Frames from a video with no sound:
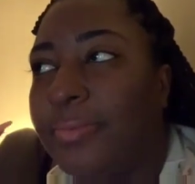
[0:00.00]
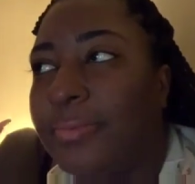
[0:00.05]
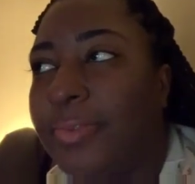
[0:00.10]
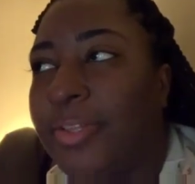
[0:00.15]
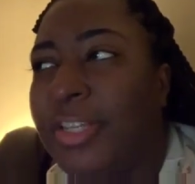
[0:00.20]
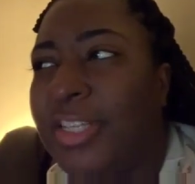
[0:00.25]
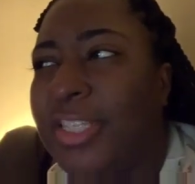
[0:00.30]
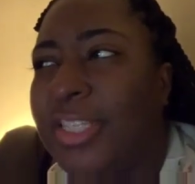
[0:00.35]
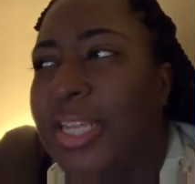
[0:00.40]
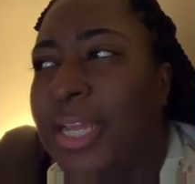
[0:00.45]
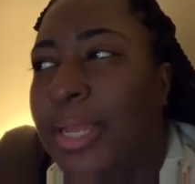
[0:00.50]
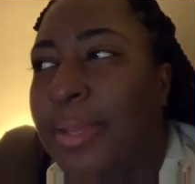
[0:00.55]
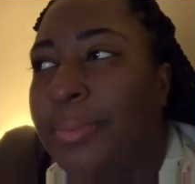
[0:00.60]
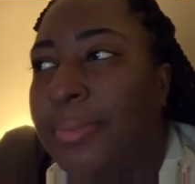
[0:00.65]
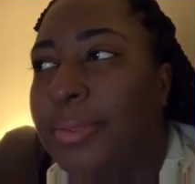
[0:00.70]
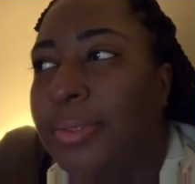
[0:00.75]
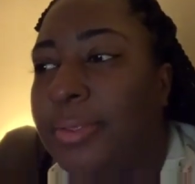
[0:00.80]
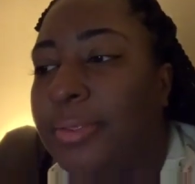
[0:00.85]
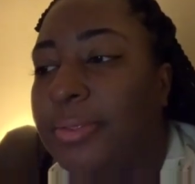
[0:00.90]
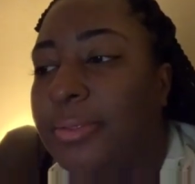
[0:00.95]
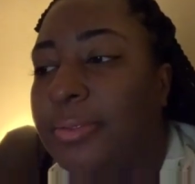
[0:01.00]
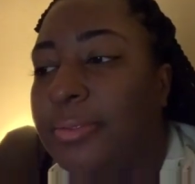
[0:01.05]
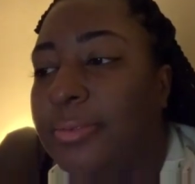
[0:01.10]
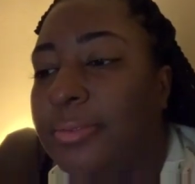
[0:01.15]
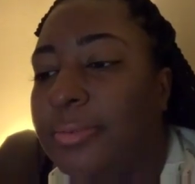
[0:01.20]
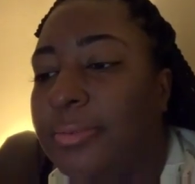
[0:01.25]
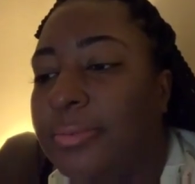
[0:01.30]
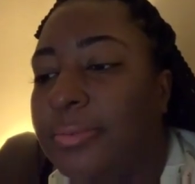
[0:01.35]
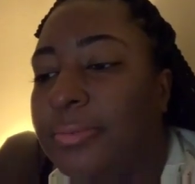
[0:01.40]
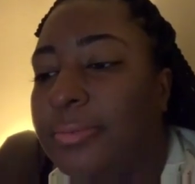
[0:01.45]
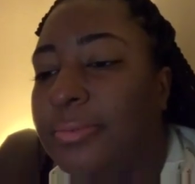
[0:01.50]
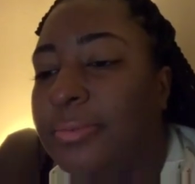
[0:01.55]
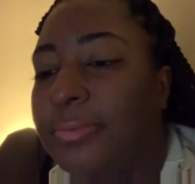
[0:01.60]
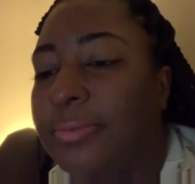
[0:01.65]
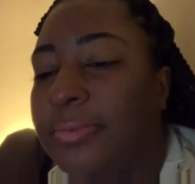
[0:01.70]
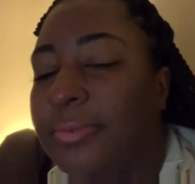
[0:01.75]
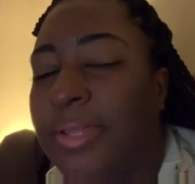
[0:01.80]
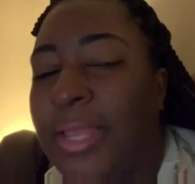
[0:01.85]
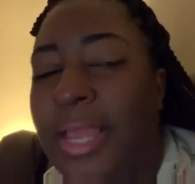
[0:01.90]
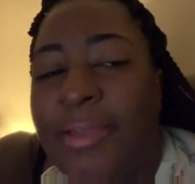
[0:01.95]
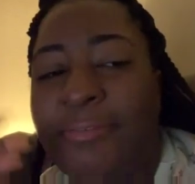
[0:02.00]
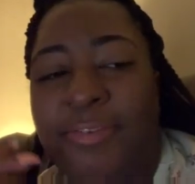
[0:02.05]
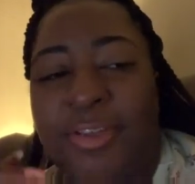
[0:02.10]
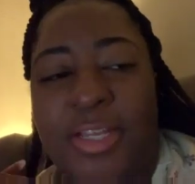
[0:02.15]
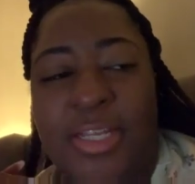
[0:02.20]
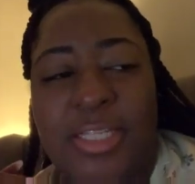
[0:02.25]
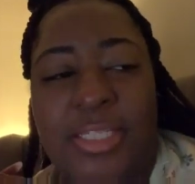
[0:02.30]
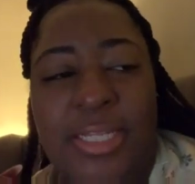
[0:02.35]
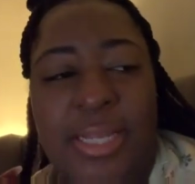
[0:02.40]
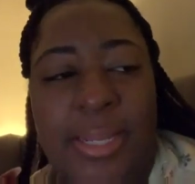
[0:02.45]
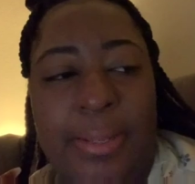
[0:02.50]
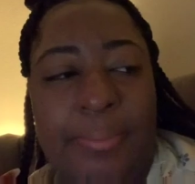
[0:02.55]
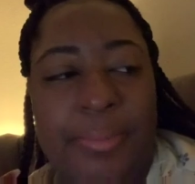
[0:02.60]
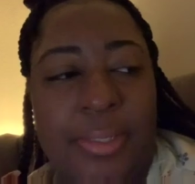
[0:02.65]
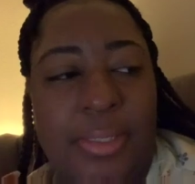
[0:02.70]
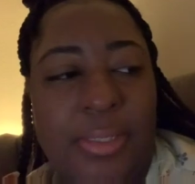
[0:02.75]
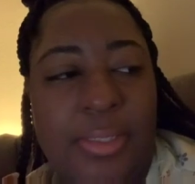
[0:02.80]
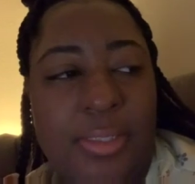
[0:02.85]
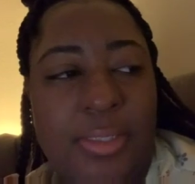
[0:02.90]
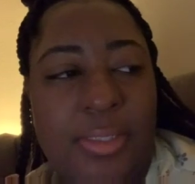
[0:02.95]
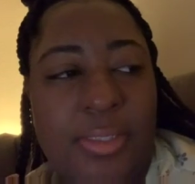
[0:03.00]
good timing, having good timing.